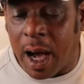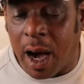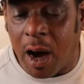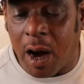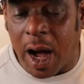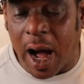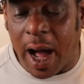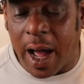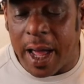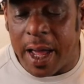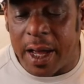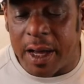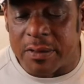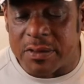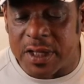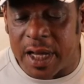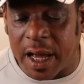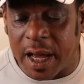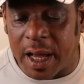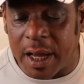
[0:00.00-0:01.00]
I, I
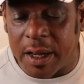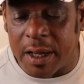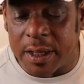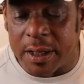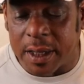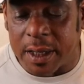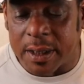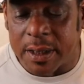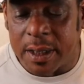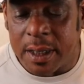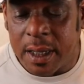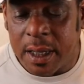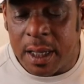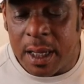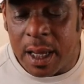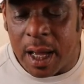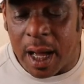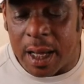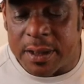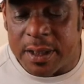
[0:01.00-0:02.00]
have time.
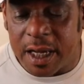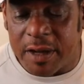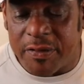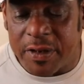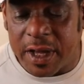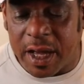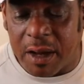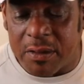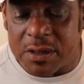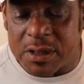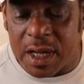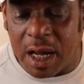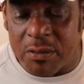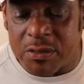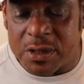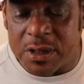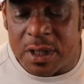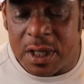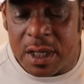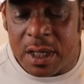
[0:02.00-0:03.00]
I definitely, I was, I
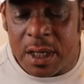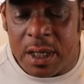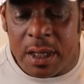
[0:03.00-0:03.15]
was,